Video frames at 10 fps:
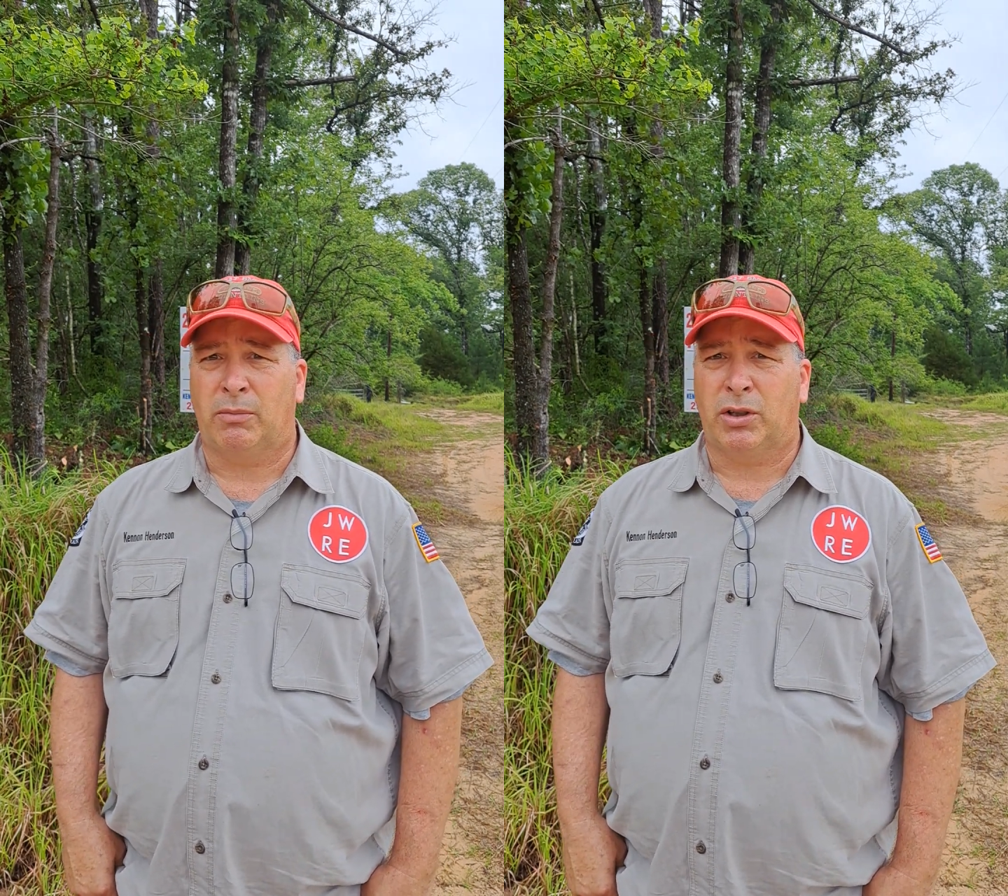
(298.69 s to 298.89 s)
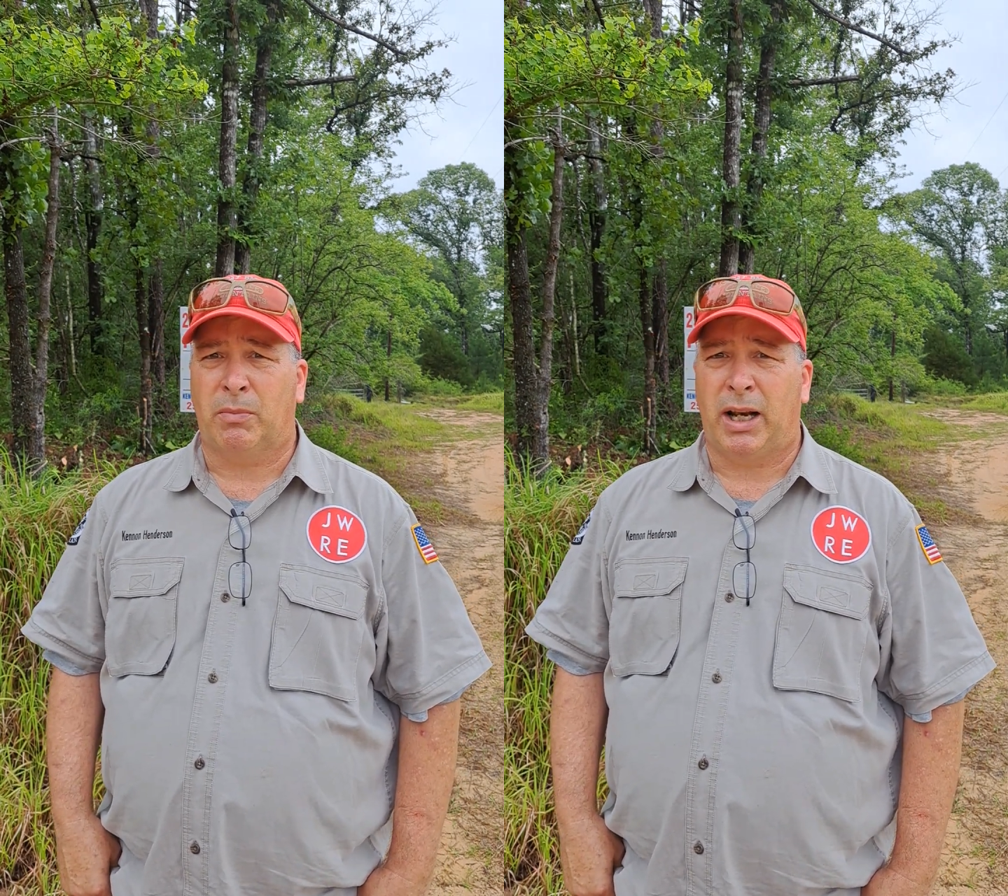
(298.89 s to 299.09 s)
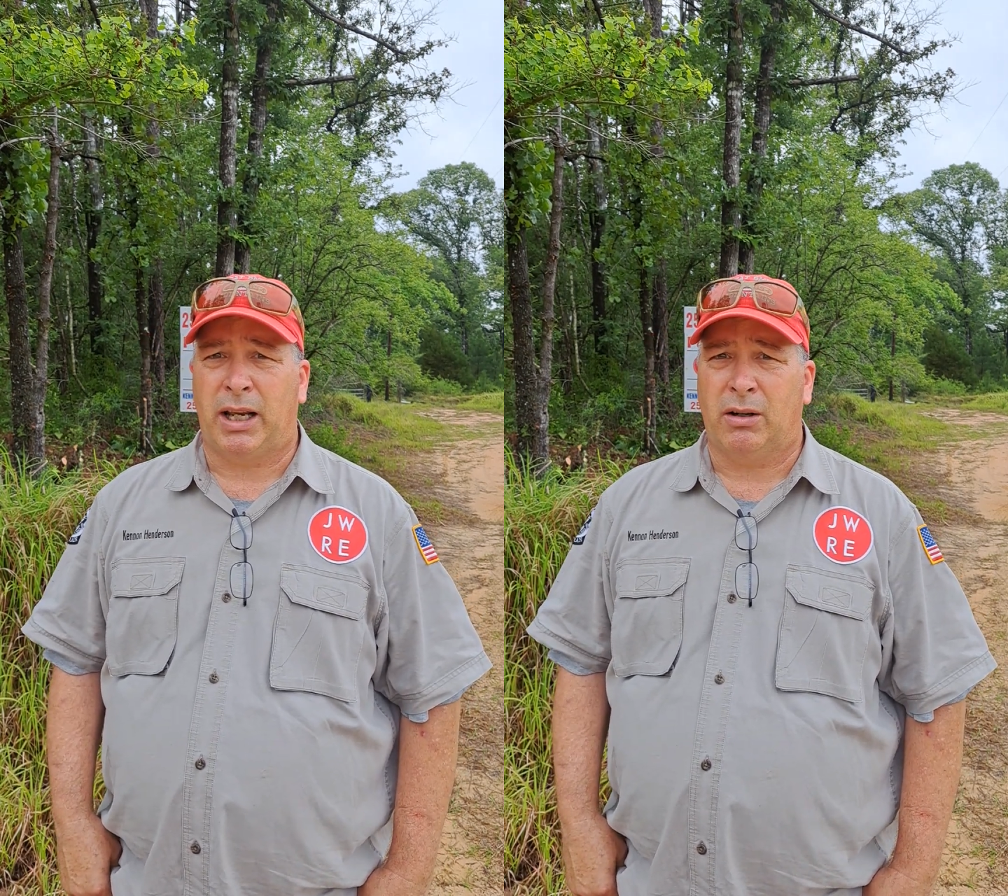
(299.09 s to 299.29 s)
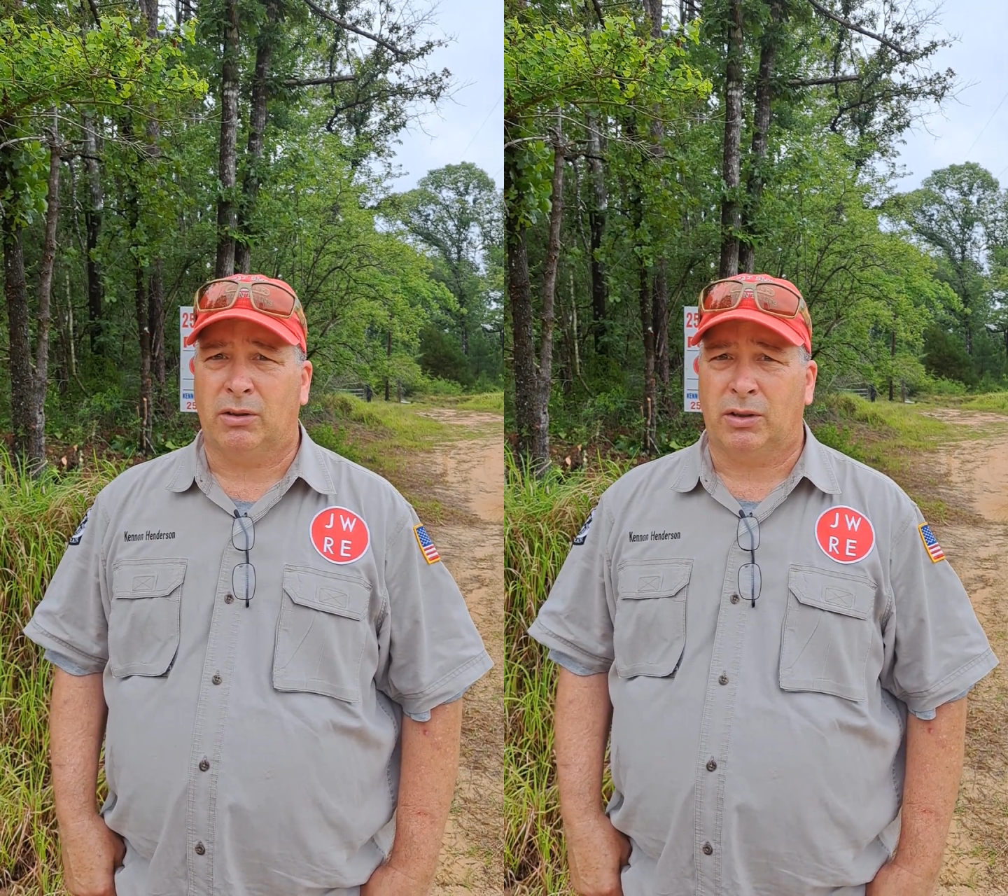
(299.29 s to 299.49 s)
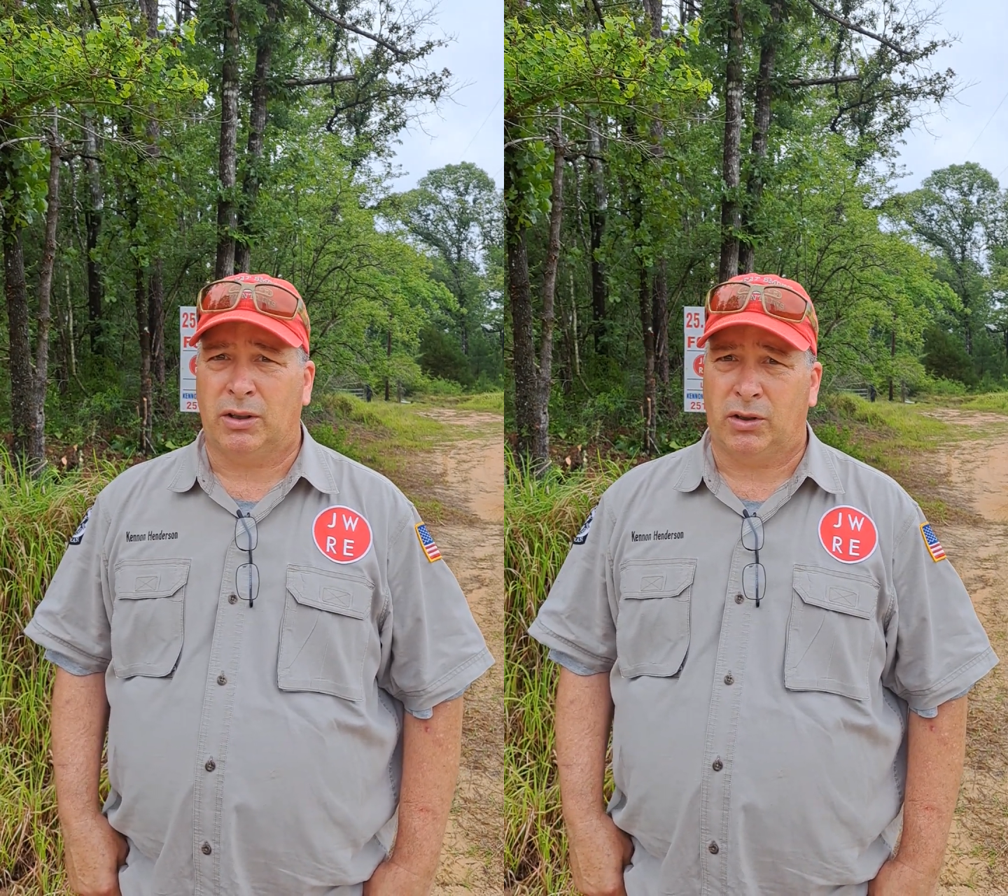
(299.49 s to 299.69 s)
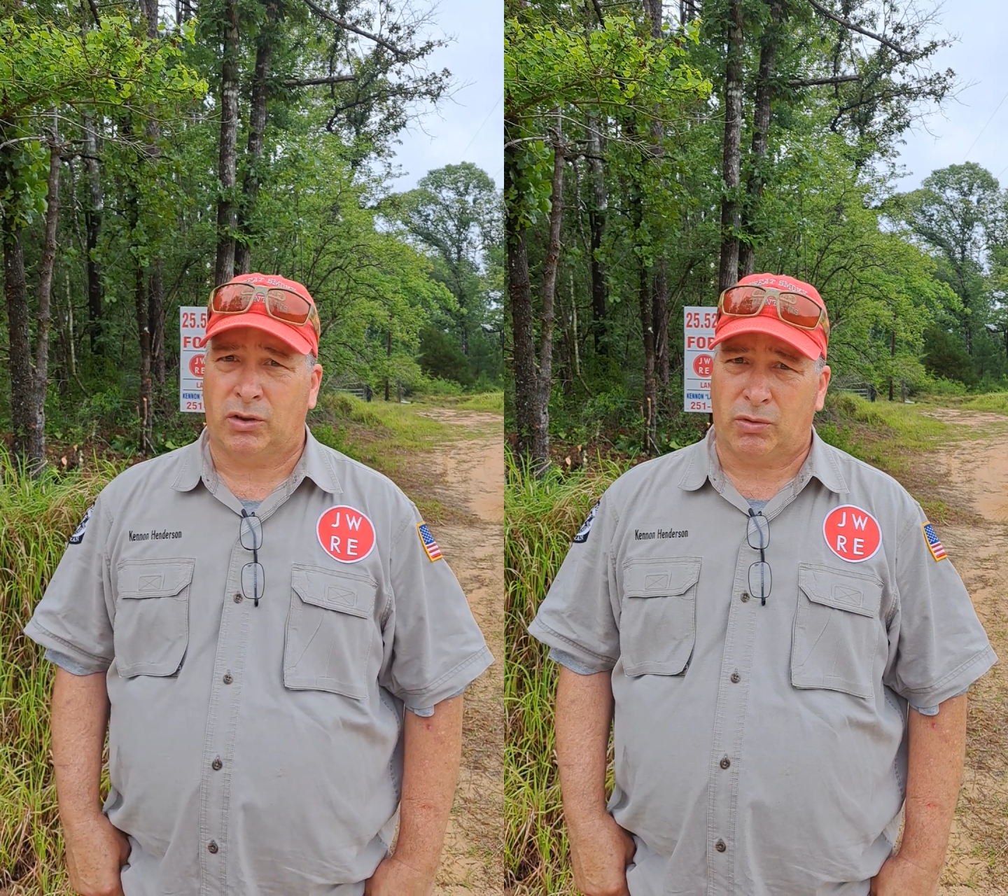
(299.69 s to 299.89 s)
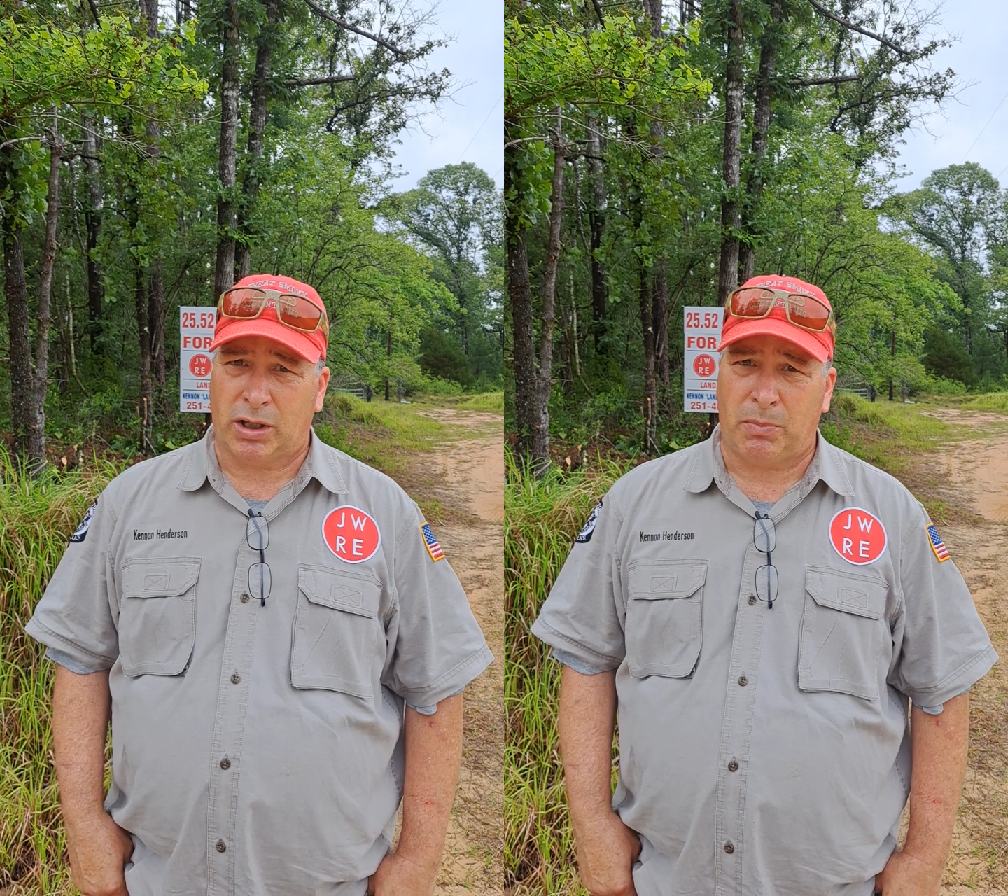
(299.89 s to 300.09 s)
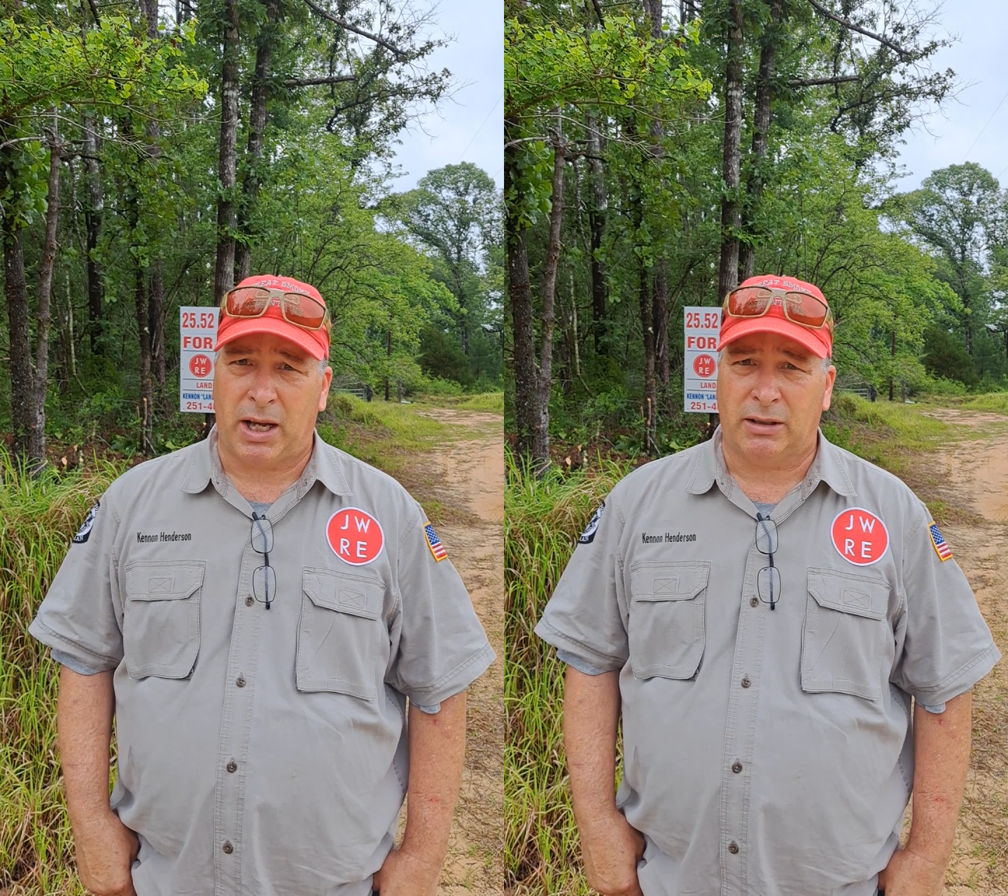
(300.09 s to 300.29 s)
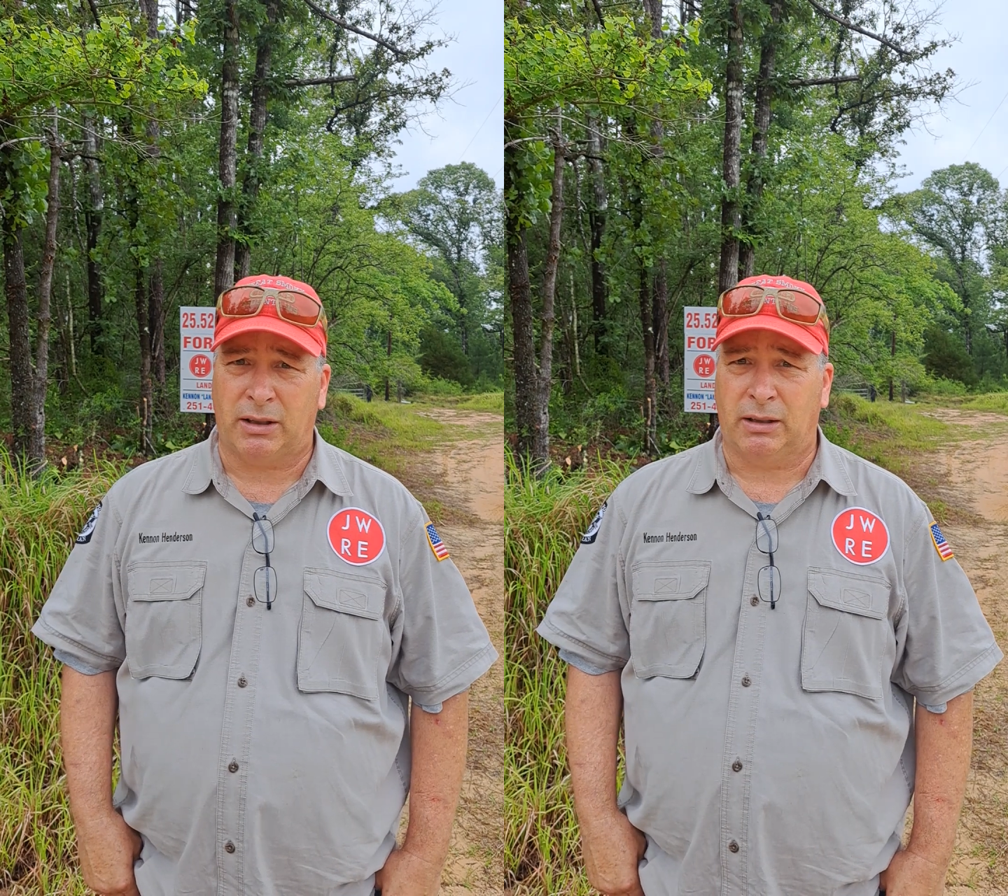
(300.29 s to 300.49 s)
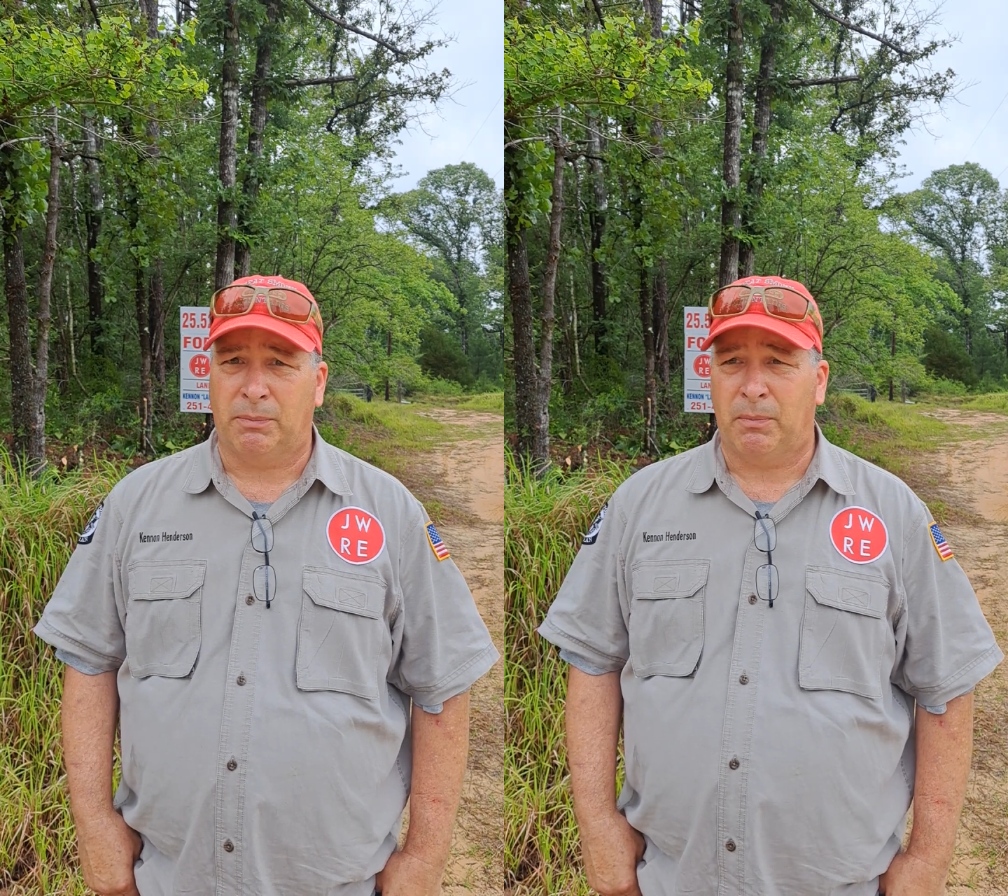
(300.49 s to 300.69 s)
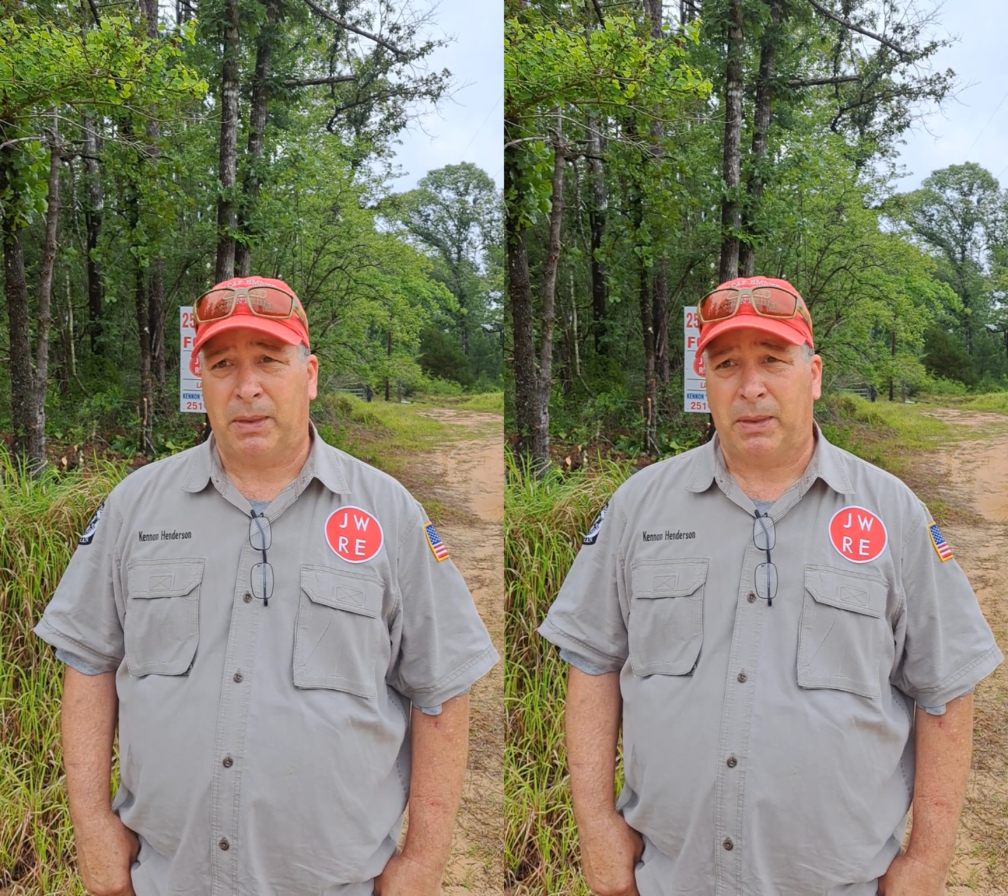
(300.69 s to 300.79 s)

up somebody else and you're trespassing,